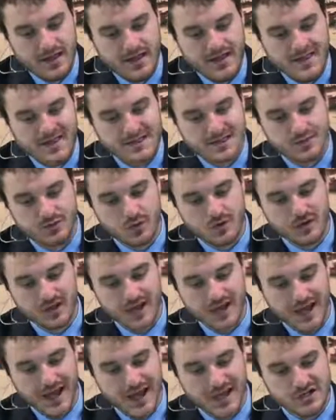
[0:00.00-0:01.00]
this is where
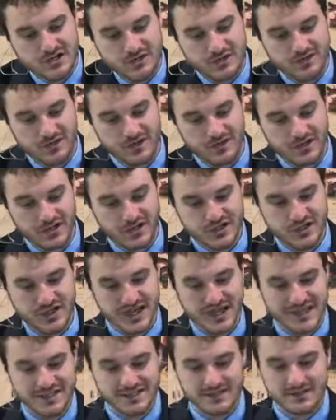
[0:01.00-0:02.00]
the angel of
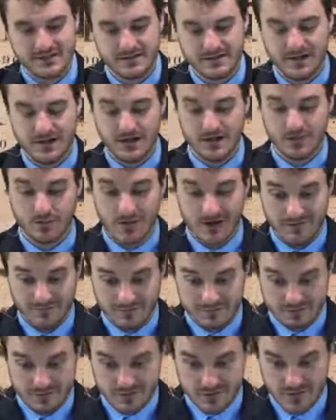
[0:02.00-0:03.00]
Revelation
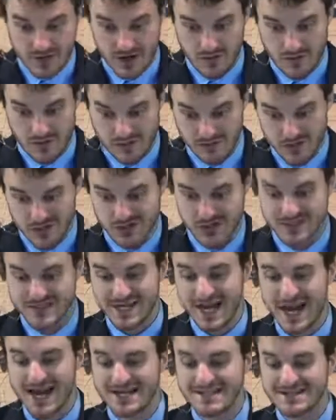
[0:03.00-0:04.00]
Revelation
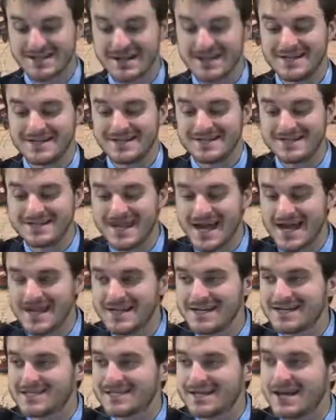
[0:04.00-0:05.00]
10 is going to
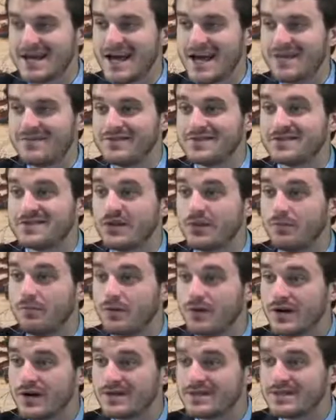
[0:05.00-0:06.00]
descend, and it's going to have this little
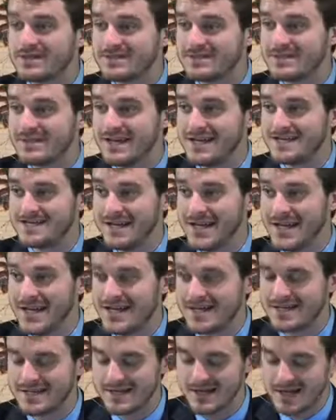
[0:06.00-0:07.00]
book in its
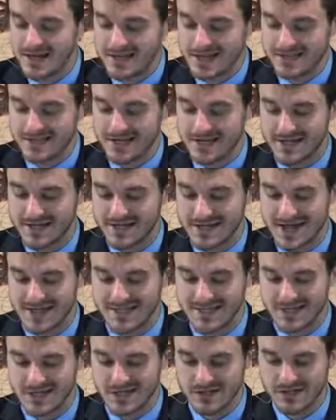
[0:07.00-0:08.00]
hand. It's going to
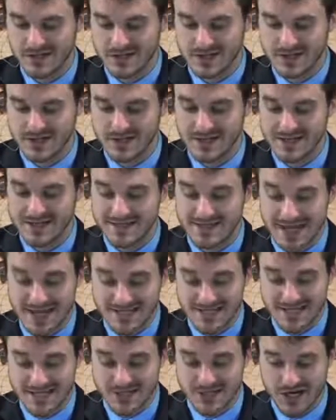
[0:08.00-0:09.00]
test
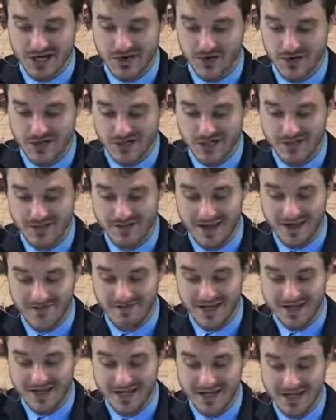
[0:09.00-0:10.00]
that generation, and they
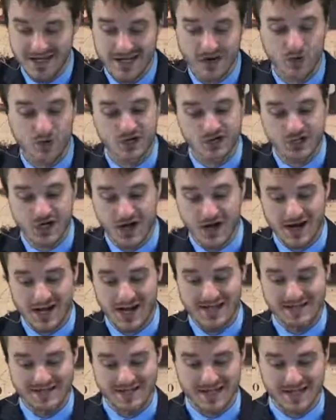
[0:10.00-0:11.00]
have to eat it, or John
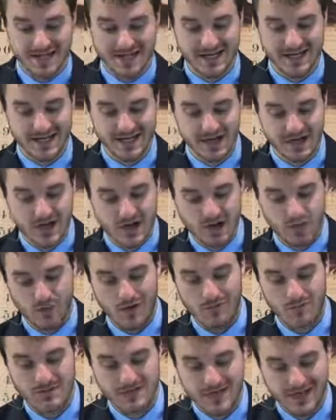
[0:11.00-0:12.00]
has to eat it,
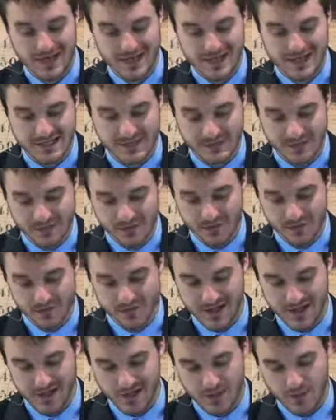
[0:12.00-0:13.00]
representing his people at
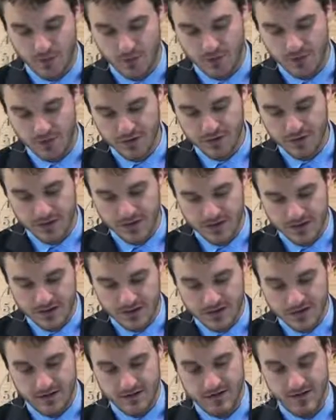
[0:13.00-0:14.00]
the end of the world,
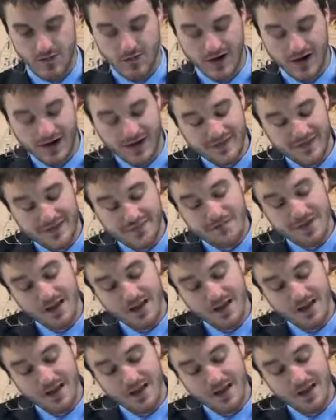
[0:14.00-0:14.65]
or the